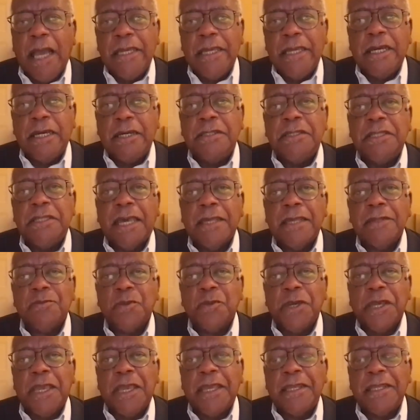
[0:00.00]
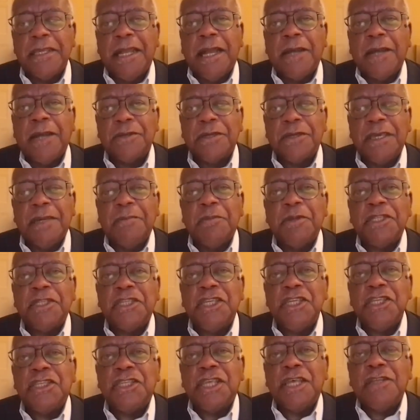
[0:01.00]
heard that, we're getting out of here." But
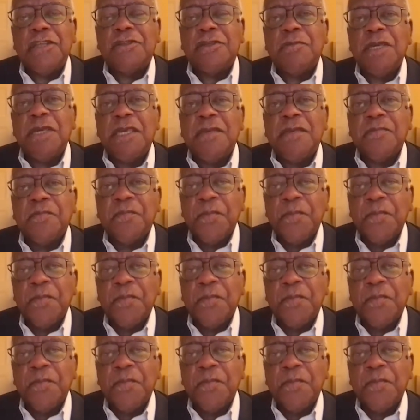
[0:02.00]
she said to me,